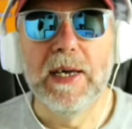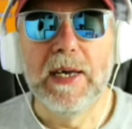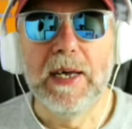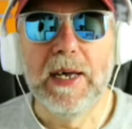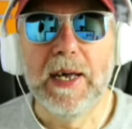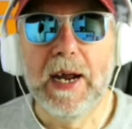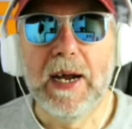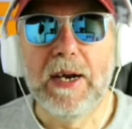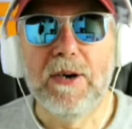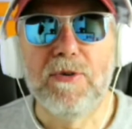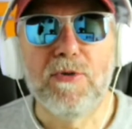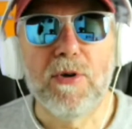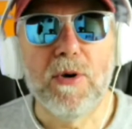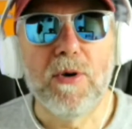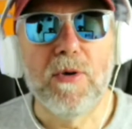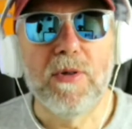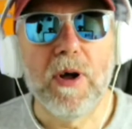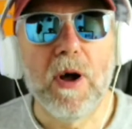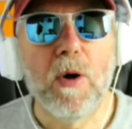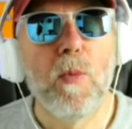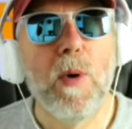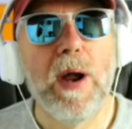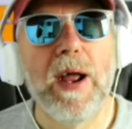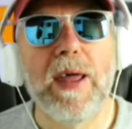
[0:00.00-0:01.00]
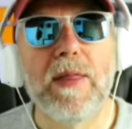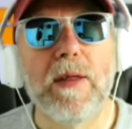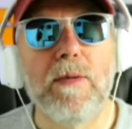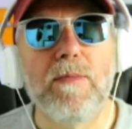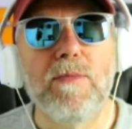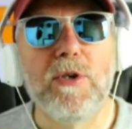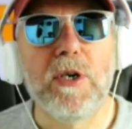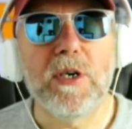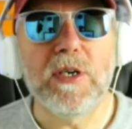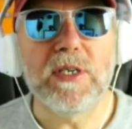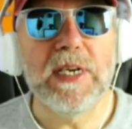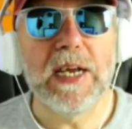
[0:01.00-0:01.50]
In truth, I wear them
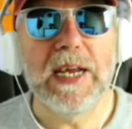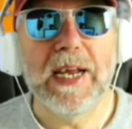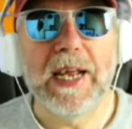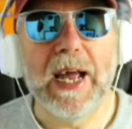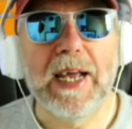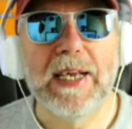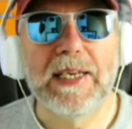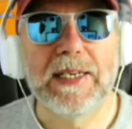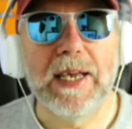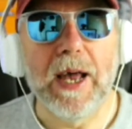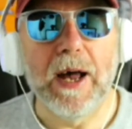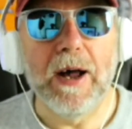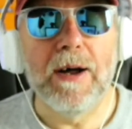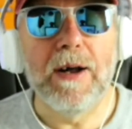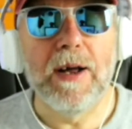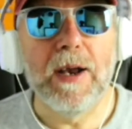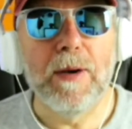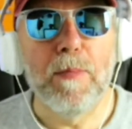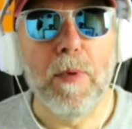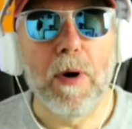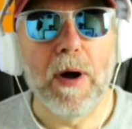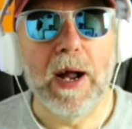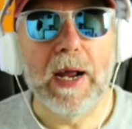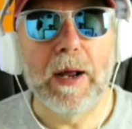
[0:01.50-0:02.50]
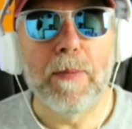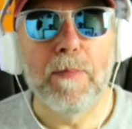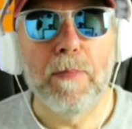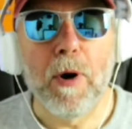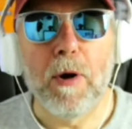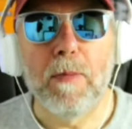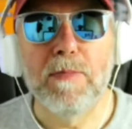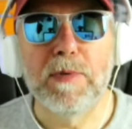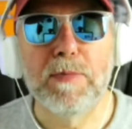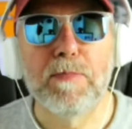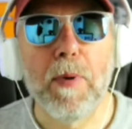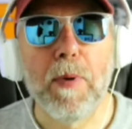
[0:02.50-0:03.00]
just in case Iron Mike
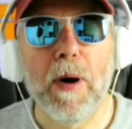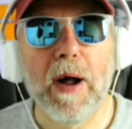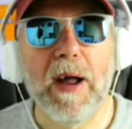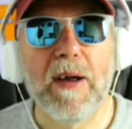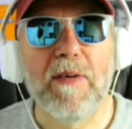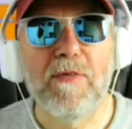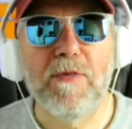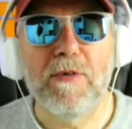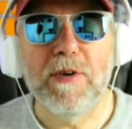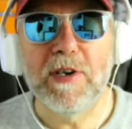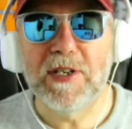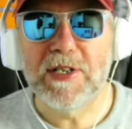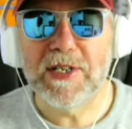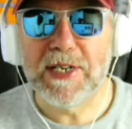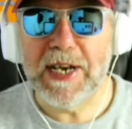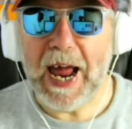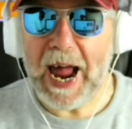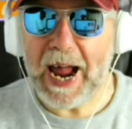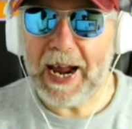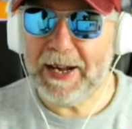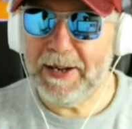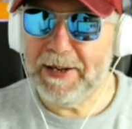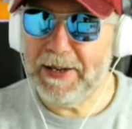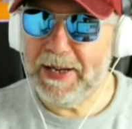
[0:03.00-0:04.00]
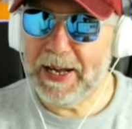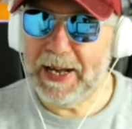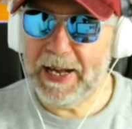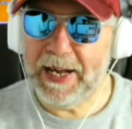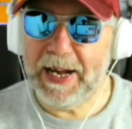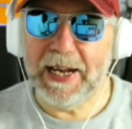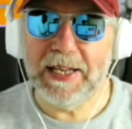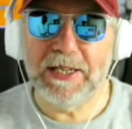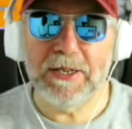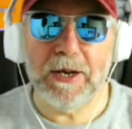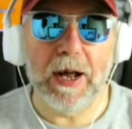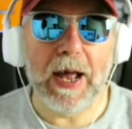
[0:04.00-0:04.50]
pops by for a snack.
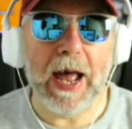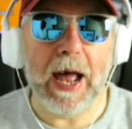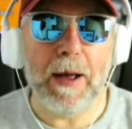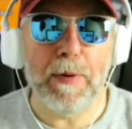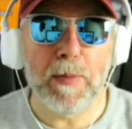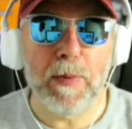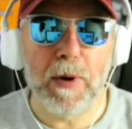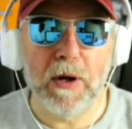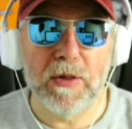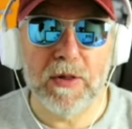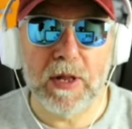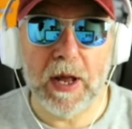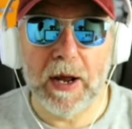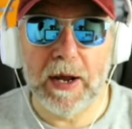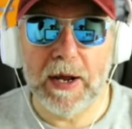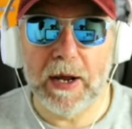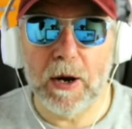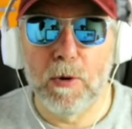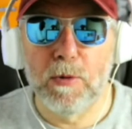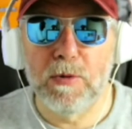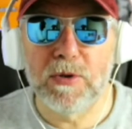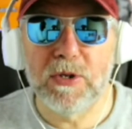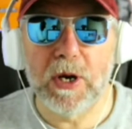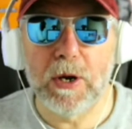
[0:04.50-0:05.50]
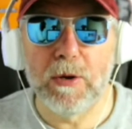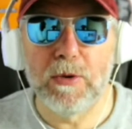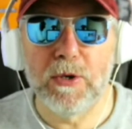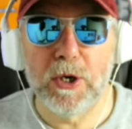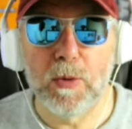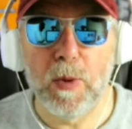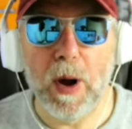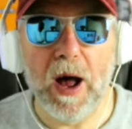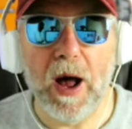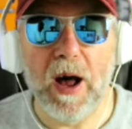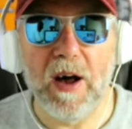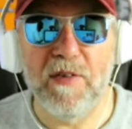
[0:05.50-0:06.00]
It's a happy birthday also
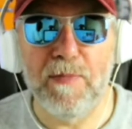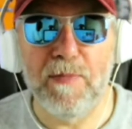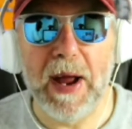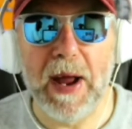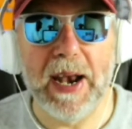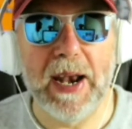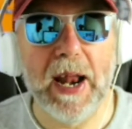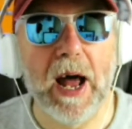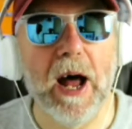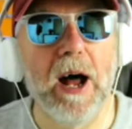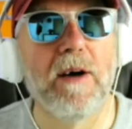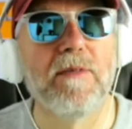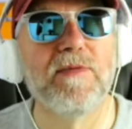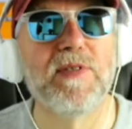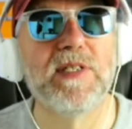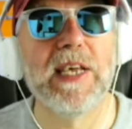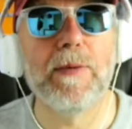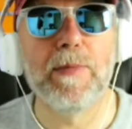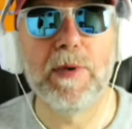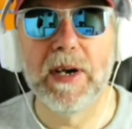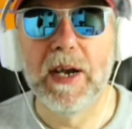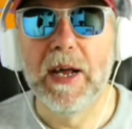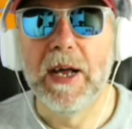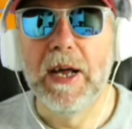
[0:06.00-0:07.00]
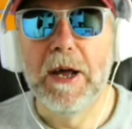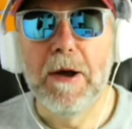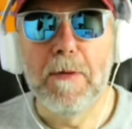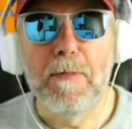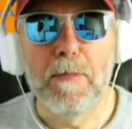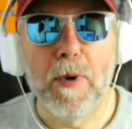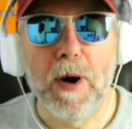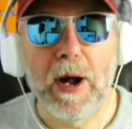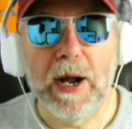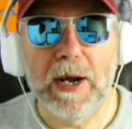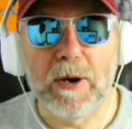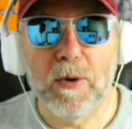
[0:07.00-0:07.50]
to half man, half salmon,
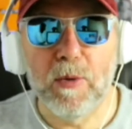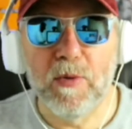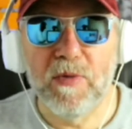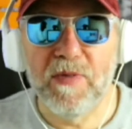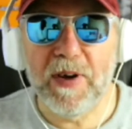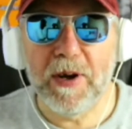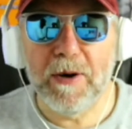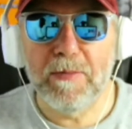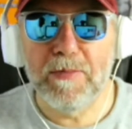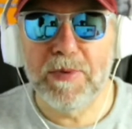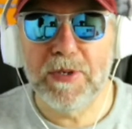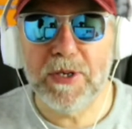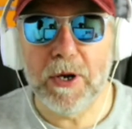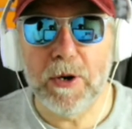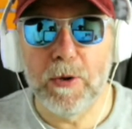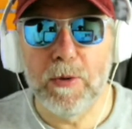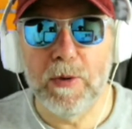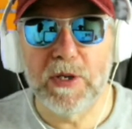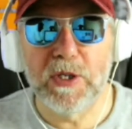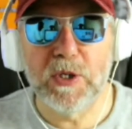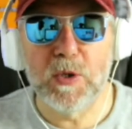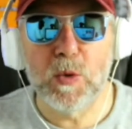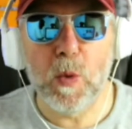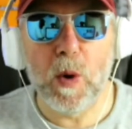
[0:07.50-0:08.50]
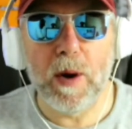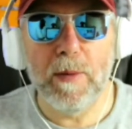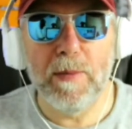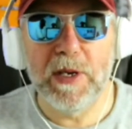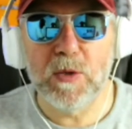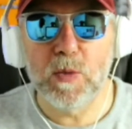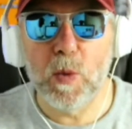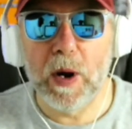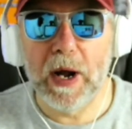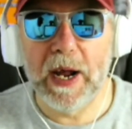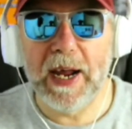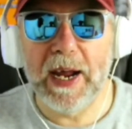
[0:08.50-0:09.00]
Michael Phelps, who has swum
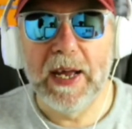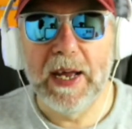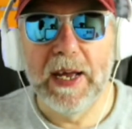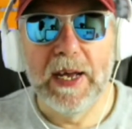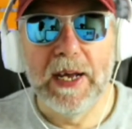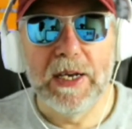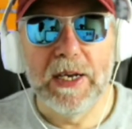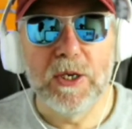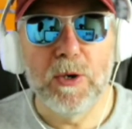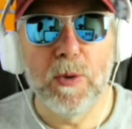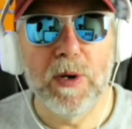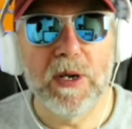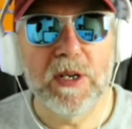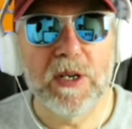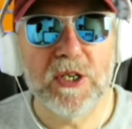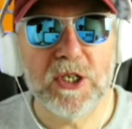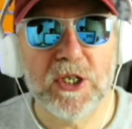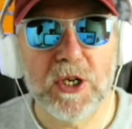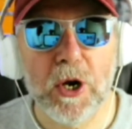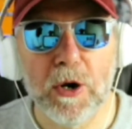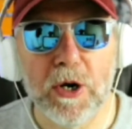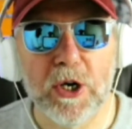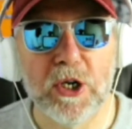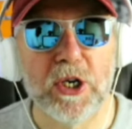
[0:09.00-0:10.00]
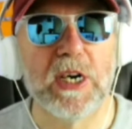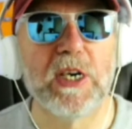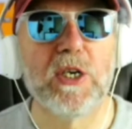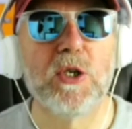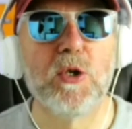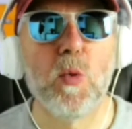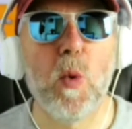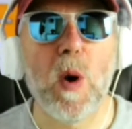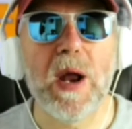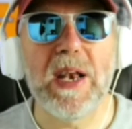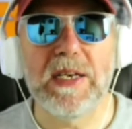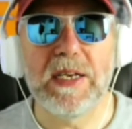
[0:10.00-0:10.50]
his way to an astonishing
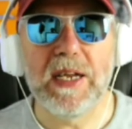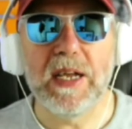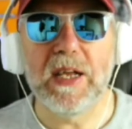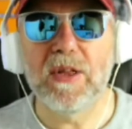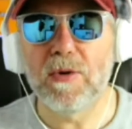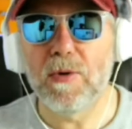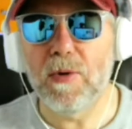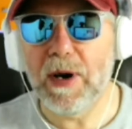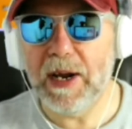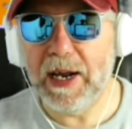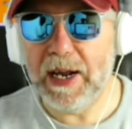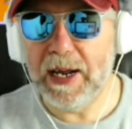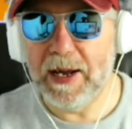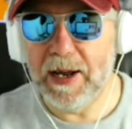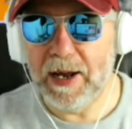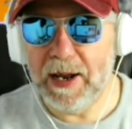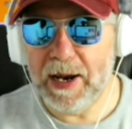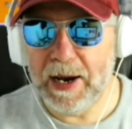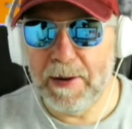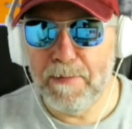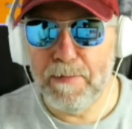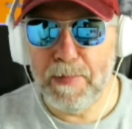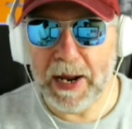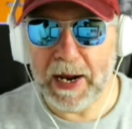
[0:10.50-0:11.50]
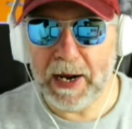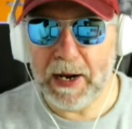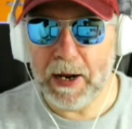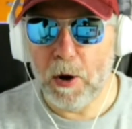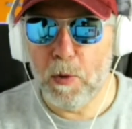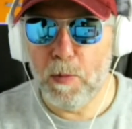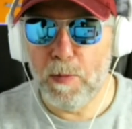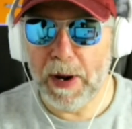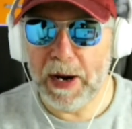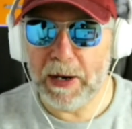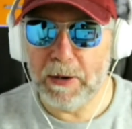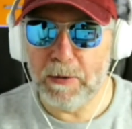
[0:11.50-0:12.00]
23 Olympic
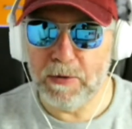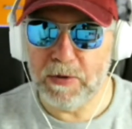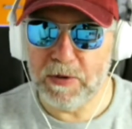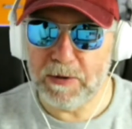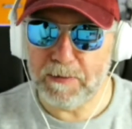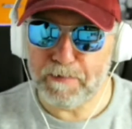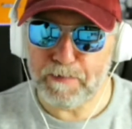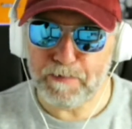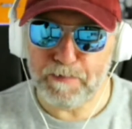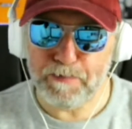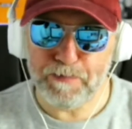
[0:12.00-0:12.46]
gold medals.